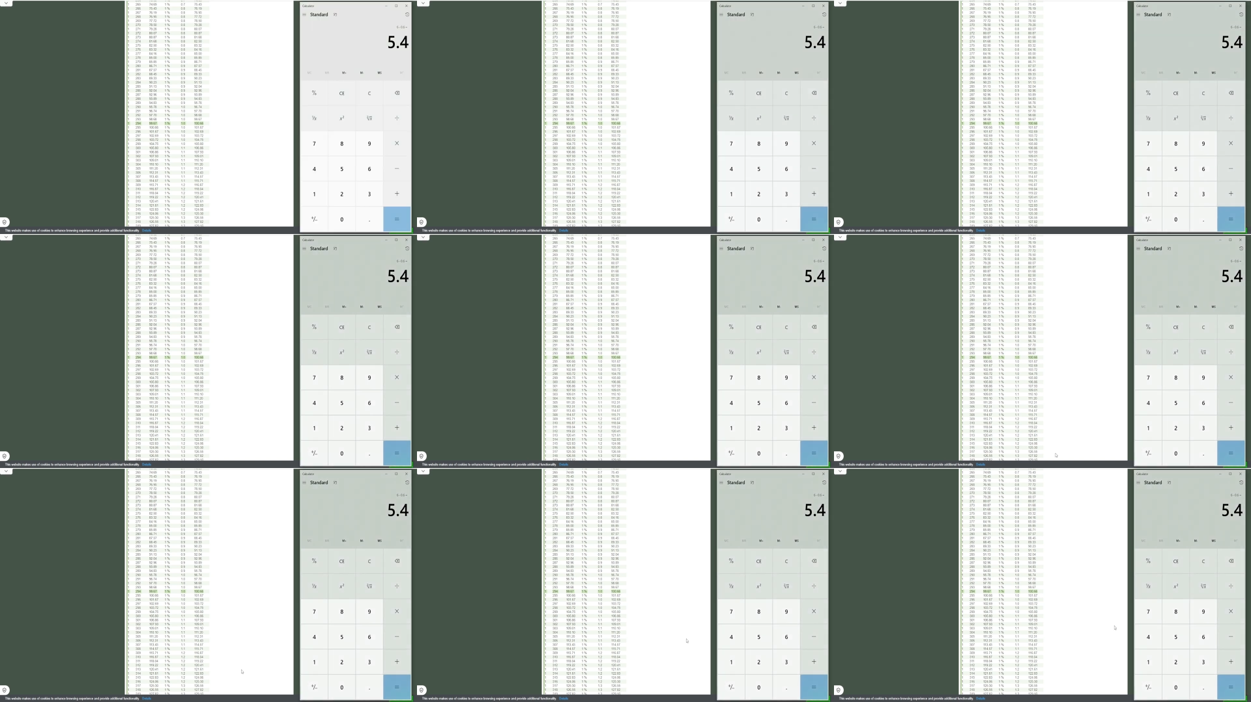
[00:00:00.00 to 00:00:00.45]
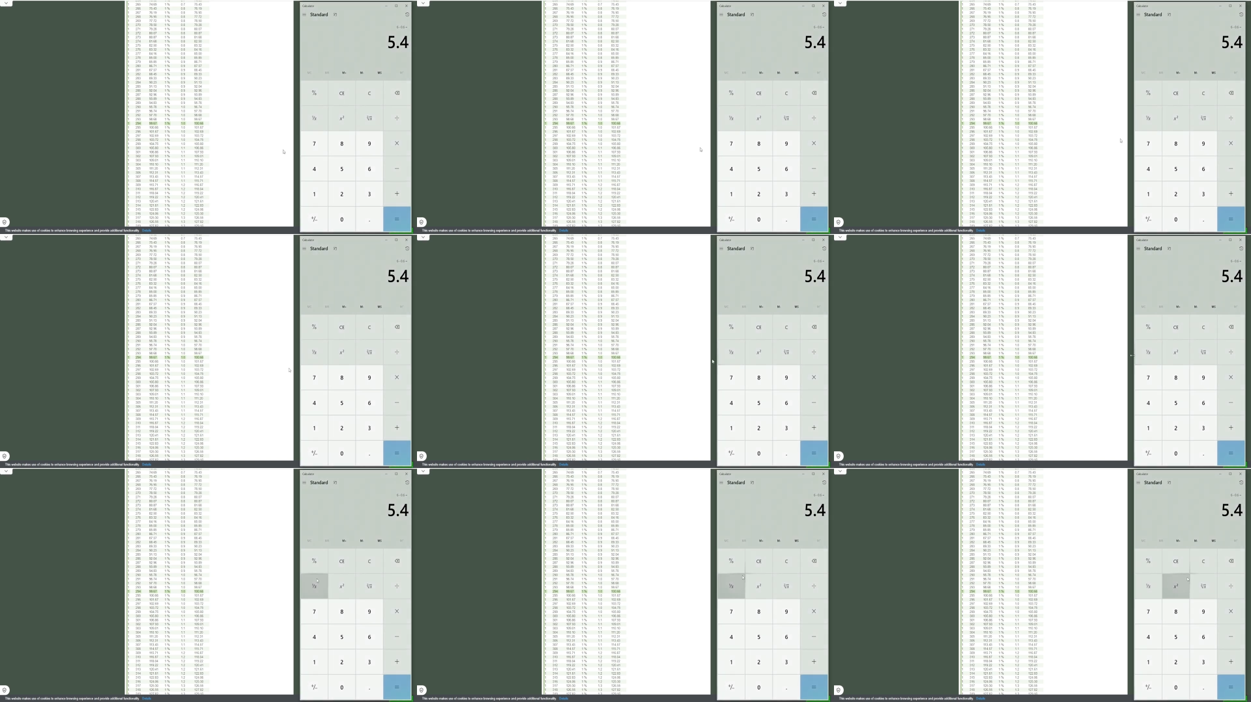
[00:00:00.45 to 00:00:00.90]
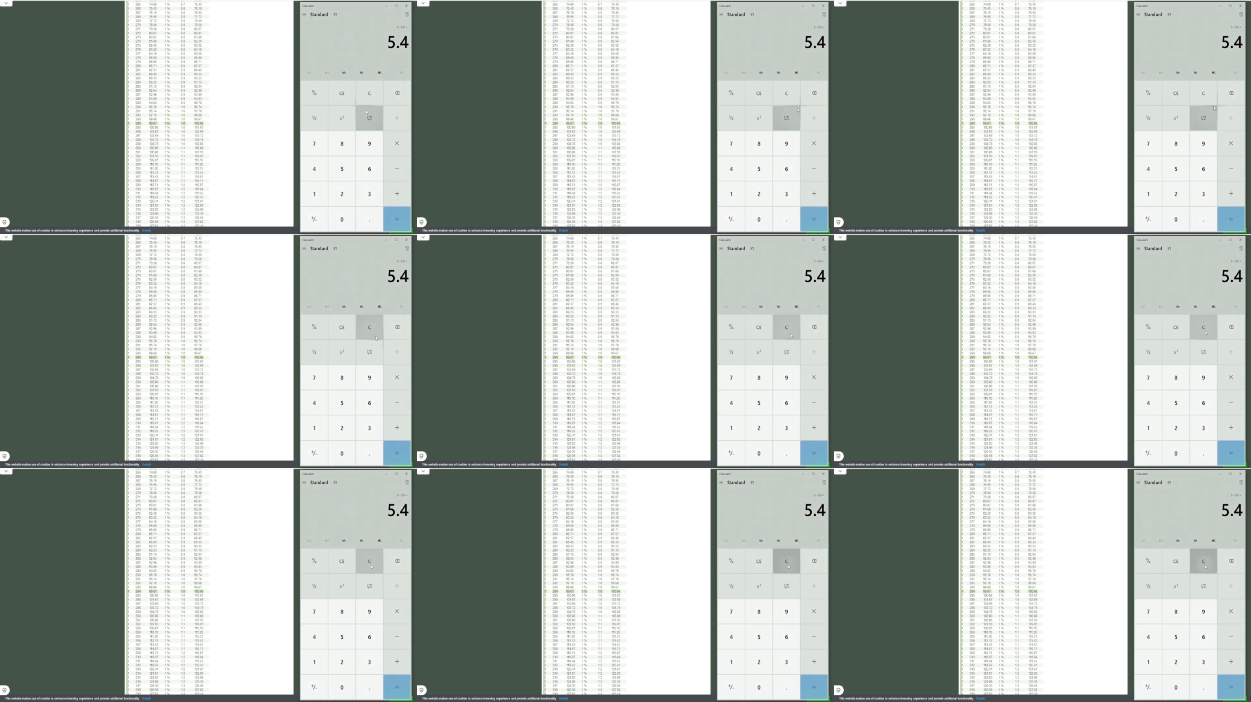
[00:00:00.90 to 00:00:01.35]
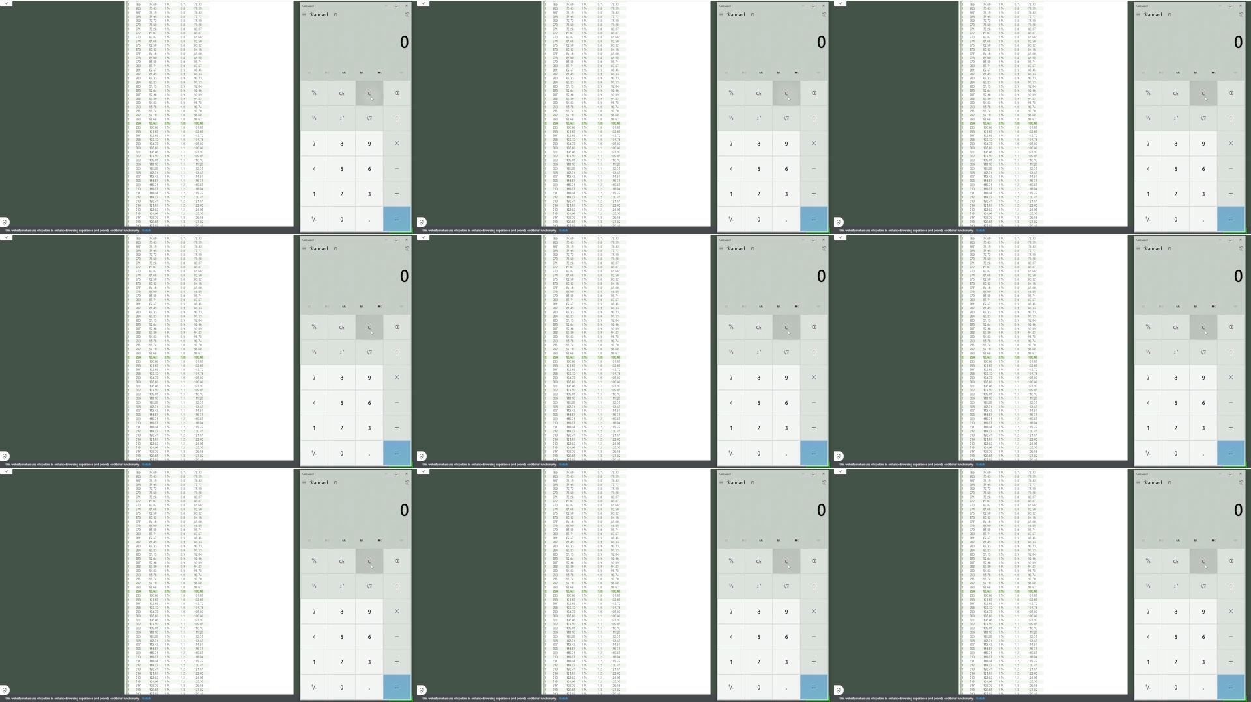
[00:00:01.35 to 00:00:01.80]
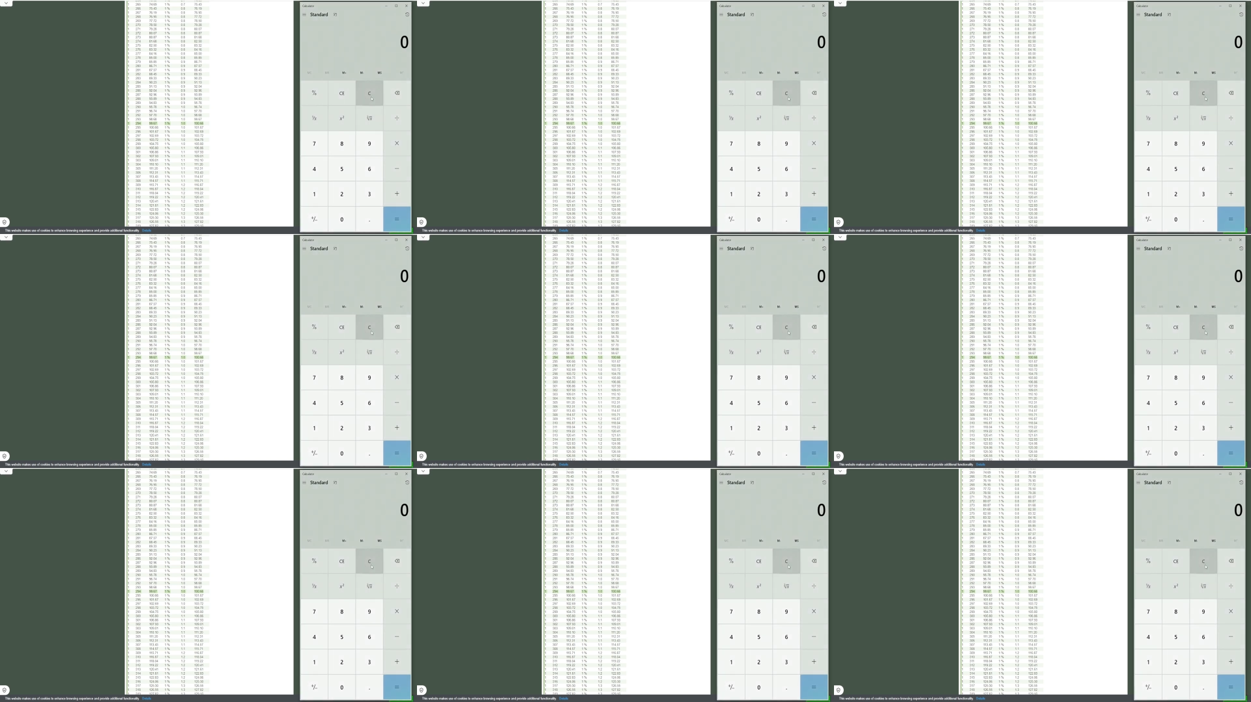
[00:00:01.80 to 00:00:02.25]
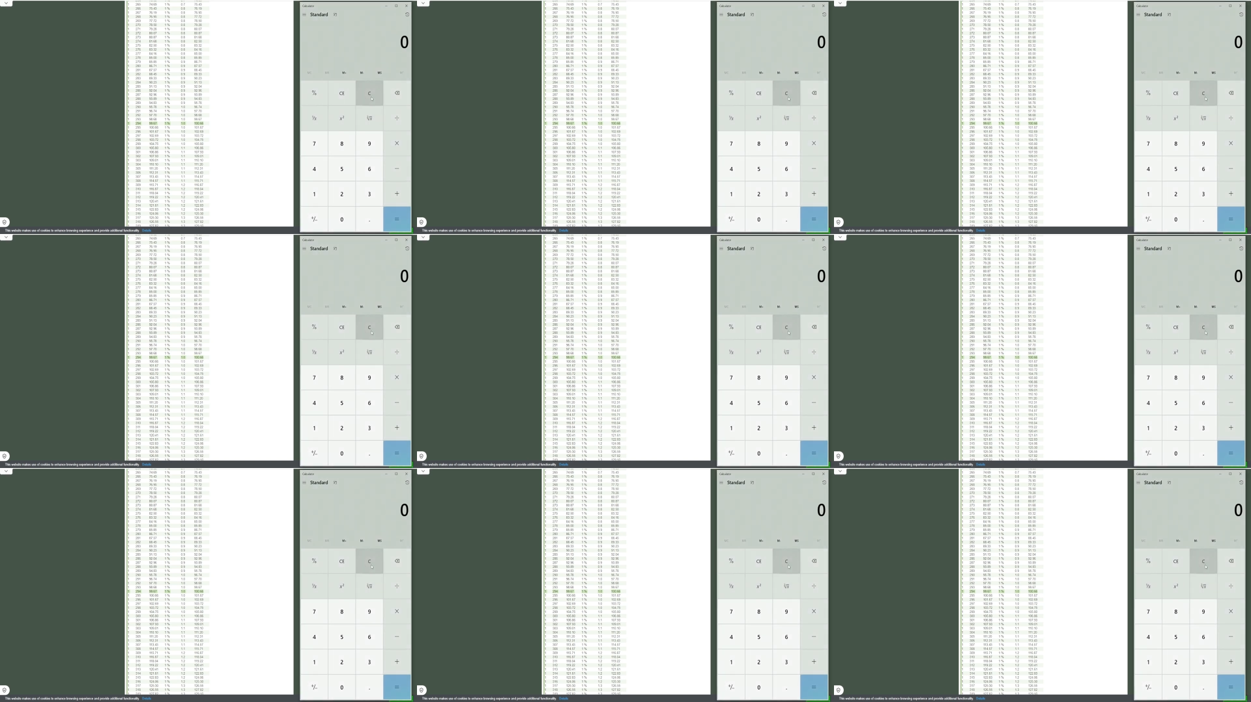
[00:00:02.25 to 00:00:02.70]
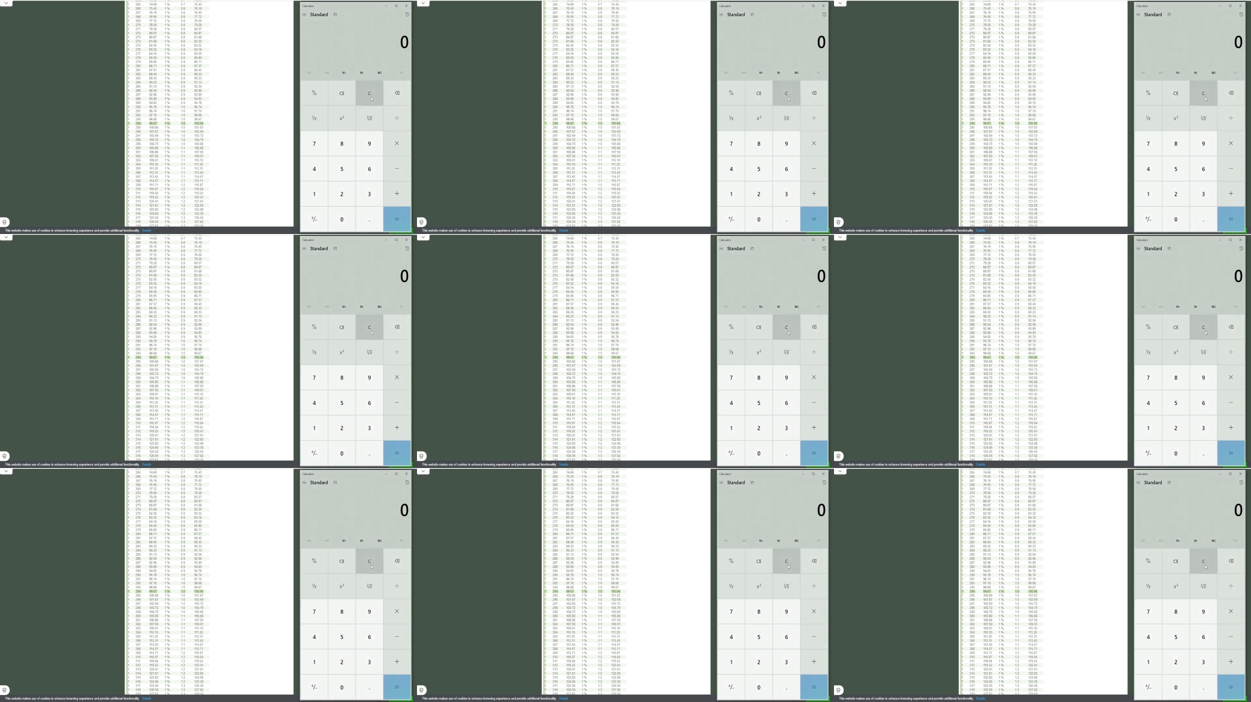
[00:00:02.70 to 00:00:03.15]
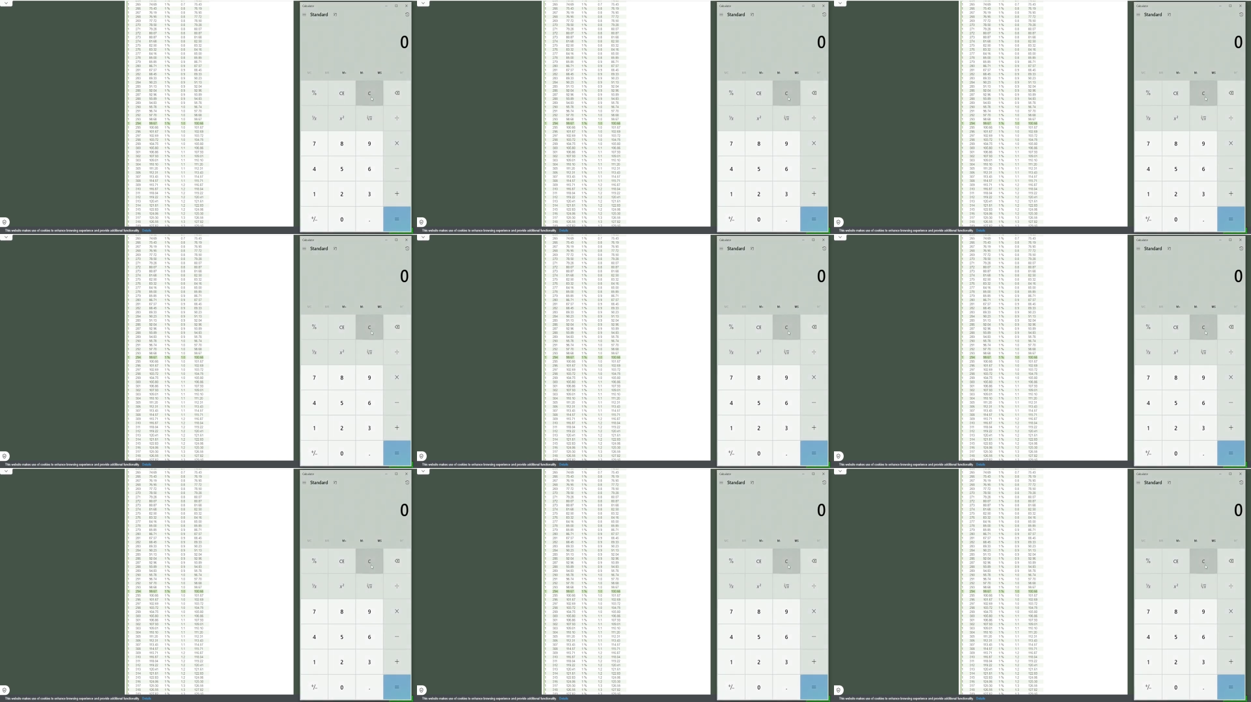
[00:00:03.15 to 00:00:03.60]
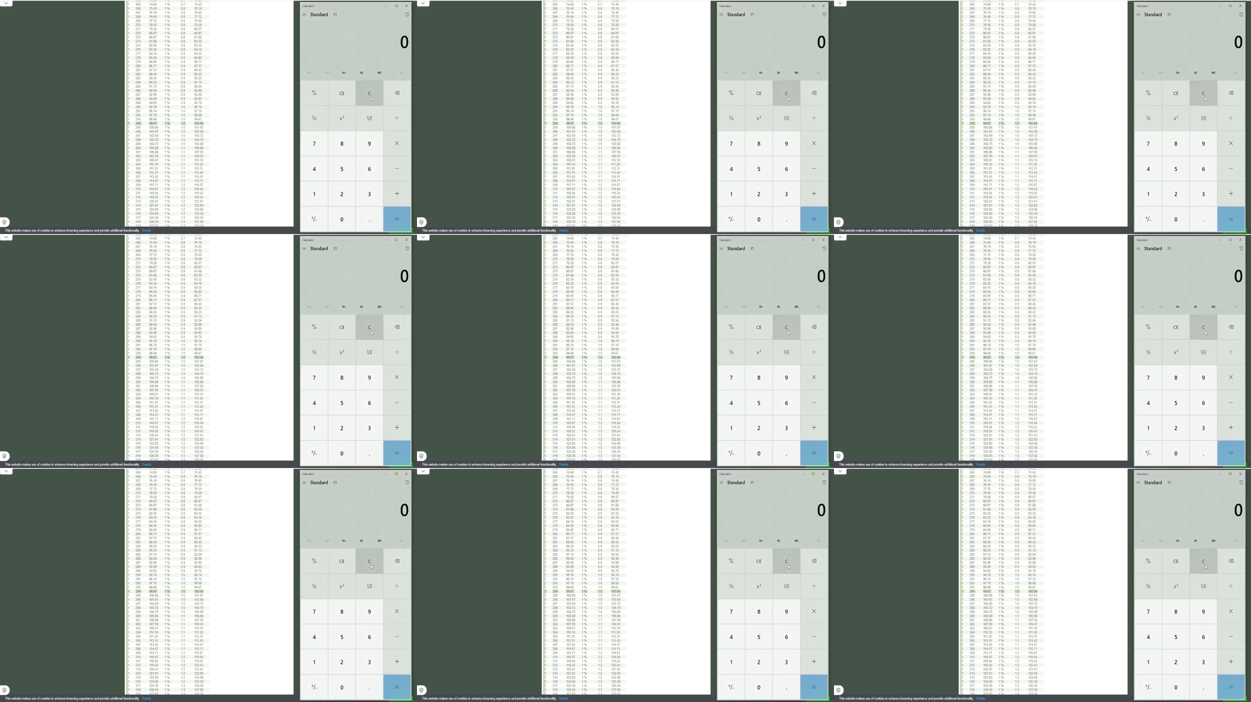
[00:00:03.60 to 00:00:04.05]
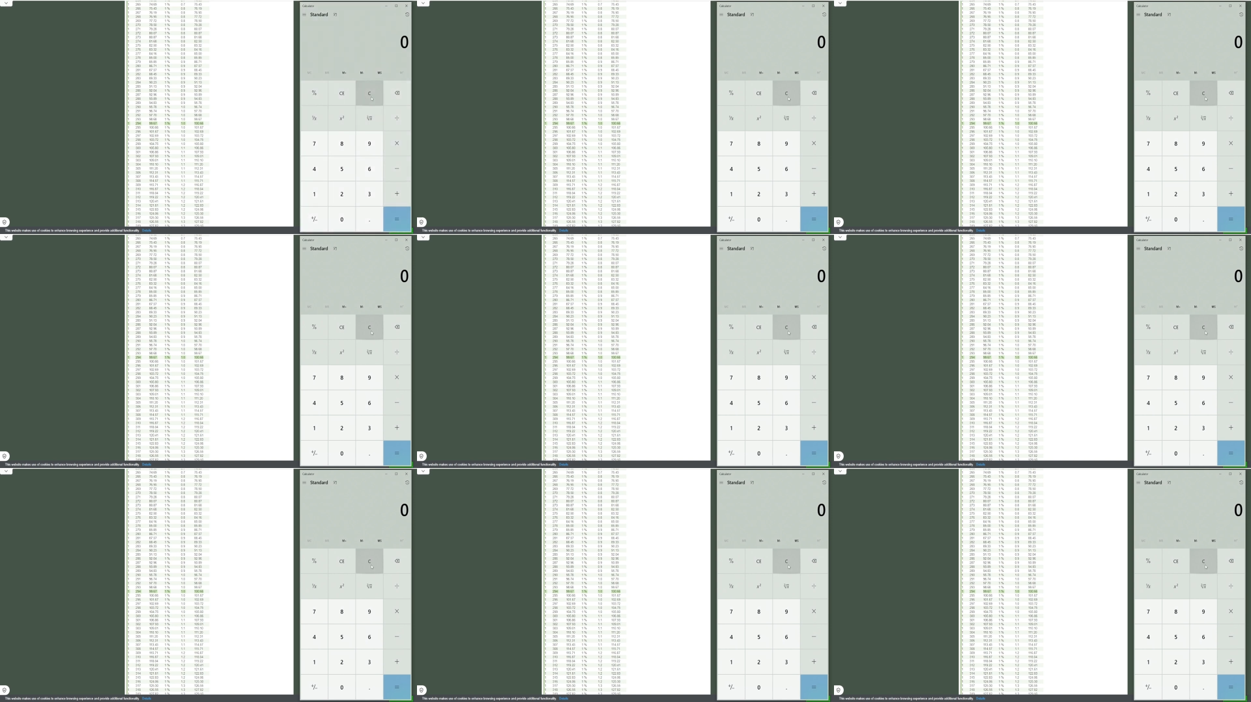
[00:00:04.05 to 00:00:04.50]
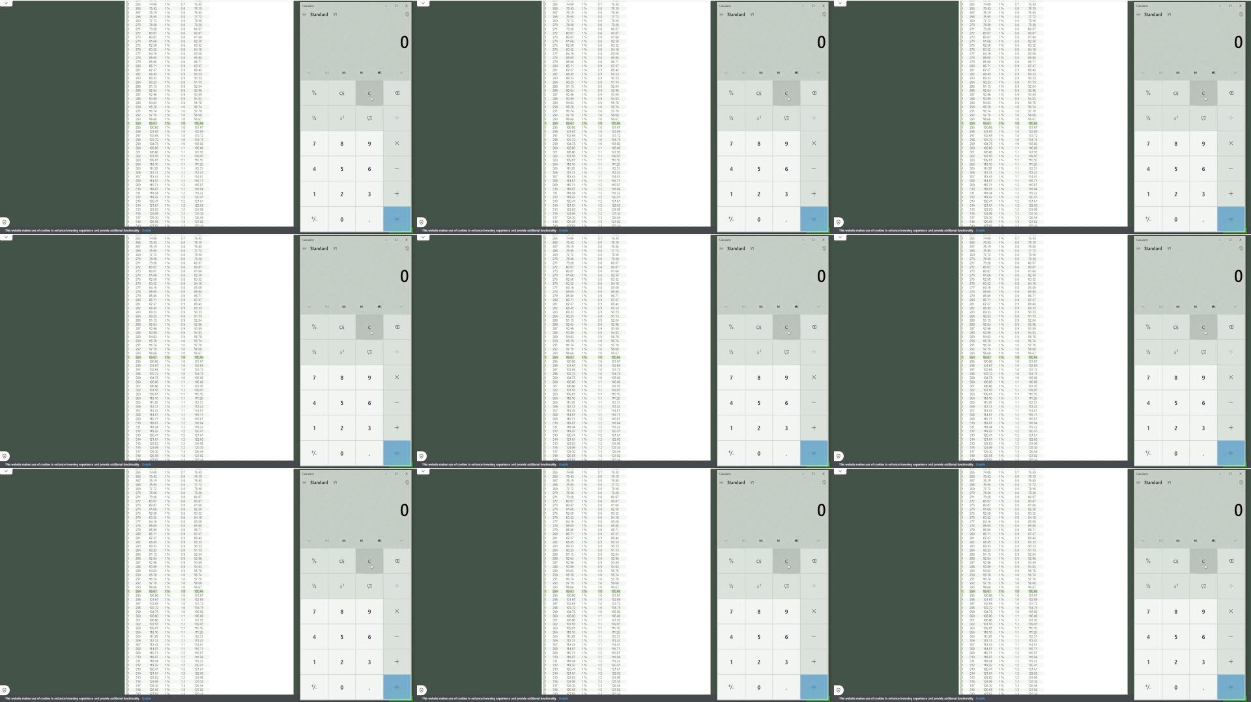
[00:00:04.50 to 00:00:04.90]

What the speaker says: No face is visible, so there are no lips to read.